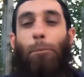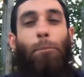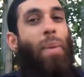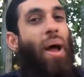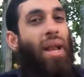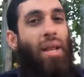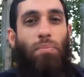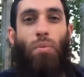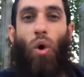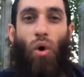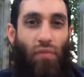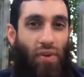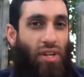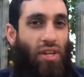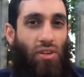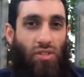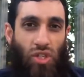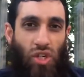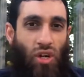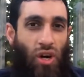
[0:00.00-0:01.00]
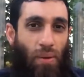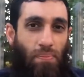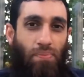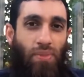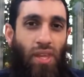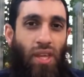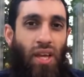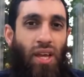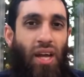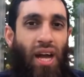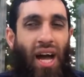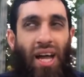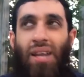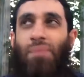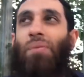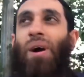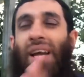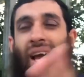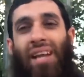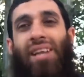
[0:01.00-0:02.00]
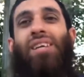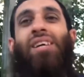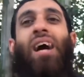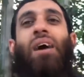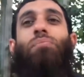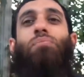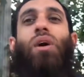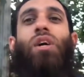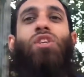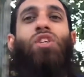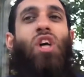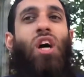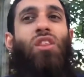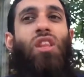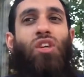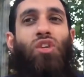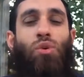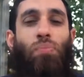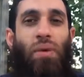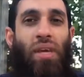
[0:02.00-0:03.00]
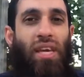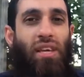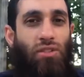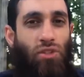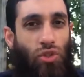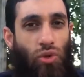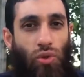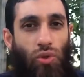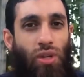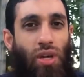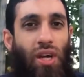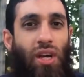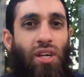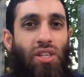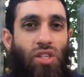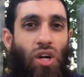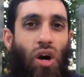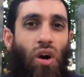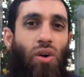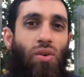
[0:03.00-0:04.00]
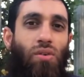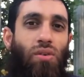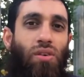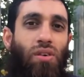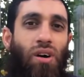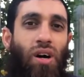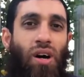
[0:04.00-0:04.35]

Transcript: Many more videos to come. And my Canon camera, inshallah, should be here soon. So